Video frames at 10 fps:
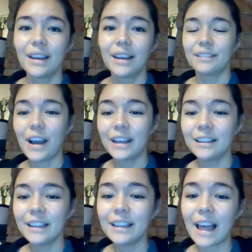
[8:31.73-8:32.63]

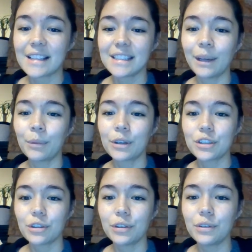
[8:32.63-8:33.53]
Finally, last thing I want to
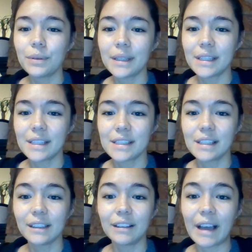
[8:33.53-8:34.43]
show you is
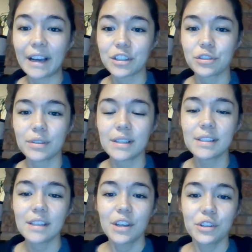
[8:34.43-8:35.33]
the little
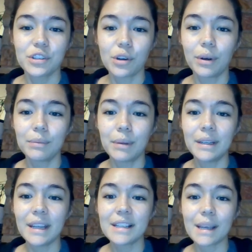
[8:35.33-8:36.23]
extras. So on
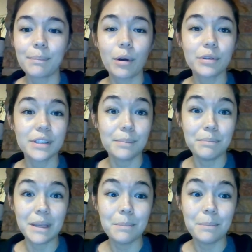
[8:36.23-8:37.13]
Mondays, I post a
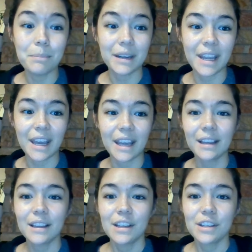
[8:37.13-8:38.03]
meme
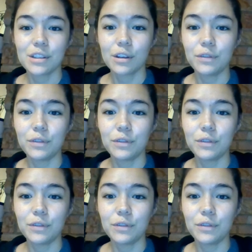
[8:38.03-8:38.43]
Monday. So if you